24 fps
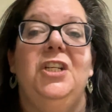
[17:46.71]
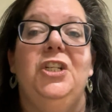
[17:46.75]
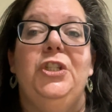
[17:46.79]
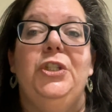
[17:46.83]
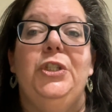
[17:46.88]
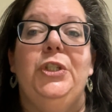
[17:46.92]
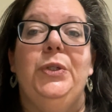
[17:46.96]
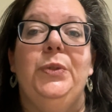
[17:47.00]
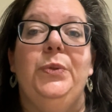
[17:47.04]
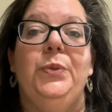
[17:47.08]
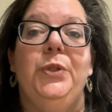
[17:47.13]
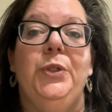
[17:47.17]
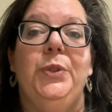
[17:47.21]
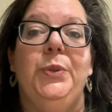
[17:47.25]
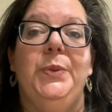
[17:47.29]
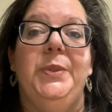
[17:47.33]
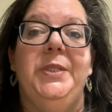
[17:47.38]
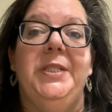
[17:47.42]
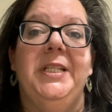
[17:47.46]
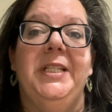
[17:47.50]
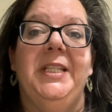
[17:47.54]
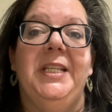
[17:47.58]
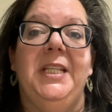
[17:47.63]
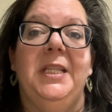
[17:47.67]
2 new
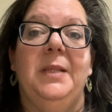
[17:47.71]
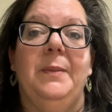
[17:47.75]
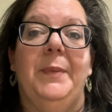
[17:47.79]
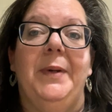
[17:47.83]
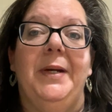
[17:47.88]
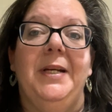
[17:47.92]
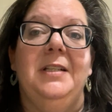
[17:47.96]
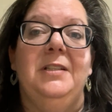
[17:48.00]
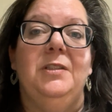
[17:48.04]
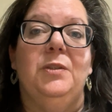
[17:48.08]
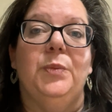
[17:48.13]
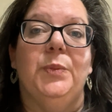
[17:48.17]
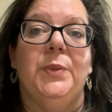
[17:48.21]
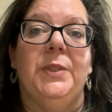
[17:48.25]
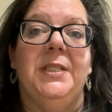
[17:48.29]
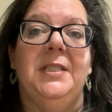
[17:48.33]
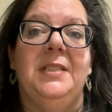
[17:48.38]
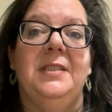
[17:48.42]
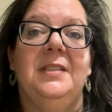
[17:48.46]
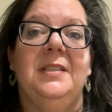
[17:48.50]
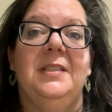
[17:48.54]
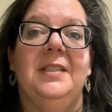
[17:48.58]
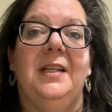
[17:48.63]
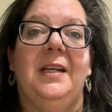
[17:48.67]
Tilly and the Buttons
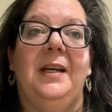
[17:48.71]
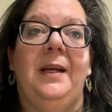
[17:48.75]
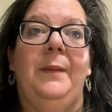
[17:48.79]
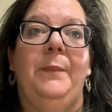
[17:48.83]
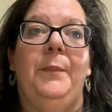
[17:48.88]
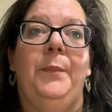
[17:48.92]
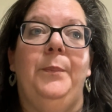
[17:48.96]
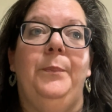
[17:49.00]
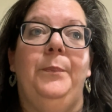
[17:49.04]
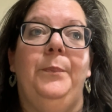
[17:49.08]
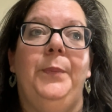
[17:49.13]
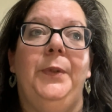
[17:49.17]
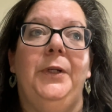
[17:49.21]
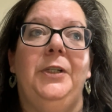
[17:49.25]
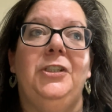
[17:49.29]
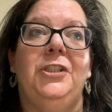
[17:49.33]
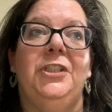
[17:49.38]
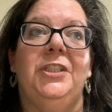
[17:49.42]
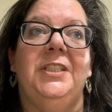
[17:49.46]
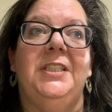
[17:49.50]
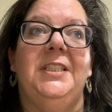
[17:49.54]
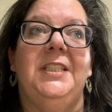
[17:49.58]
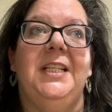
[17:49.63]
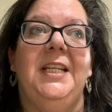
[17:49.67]
ones I
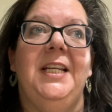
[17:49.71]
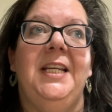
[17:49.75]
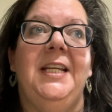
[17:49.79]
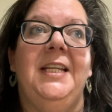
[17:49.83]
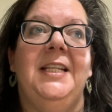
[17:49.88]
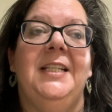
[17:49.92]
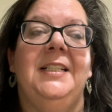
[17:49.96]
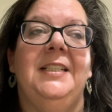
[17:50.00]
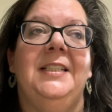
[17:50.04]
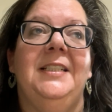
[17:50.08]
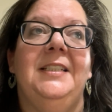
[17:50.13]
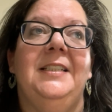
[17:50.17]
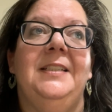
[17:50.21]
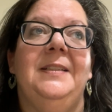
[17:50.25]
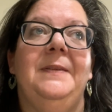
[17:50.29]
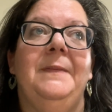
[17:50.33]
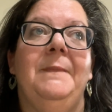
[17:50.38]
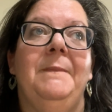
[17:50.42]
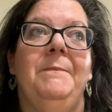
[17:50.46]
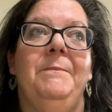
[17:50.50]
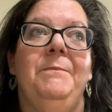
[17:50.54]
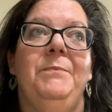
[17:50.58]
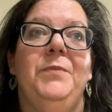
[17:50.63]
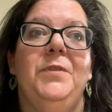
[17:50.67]
purchased and
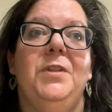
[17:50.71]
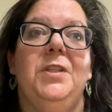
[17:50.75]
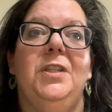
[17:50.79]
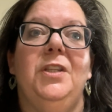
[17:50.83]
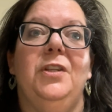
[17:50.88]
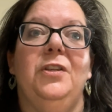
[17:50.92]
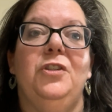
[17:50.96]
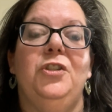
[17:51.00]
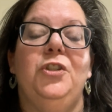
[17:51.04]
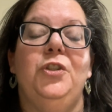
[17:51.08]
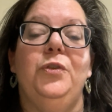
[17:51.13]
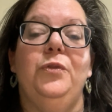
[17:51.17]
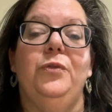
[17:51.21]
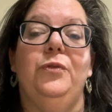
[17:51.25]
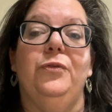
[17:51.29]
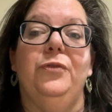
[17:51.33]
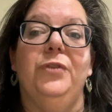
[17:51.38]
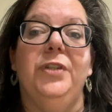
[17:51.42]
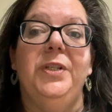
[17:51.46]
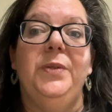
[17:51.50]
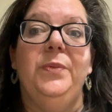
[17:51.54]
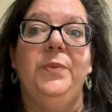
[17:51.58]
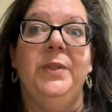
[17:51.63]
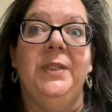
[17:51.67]
the 2
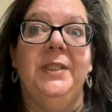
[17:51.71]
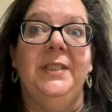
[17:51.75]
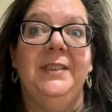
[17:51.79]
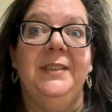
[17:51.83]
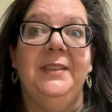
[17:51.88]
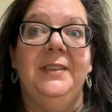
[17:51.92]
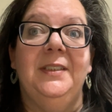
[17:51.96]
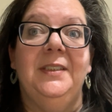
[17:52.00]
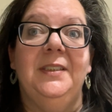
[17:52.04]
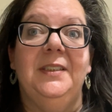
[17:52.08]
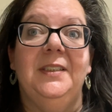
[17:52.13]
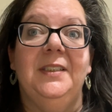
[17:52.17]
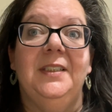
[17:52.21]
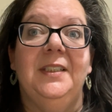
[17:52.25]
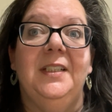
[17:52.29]
free ones.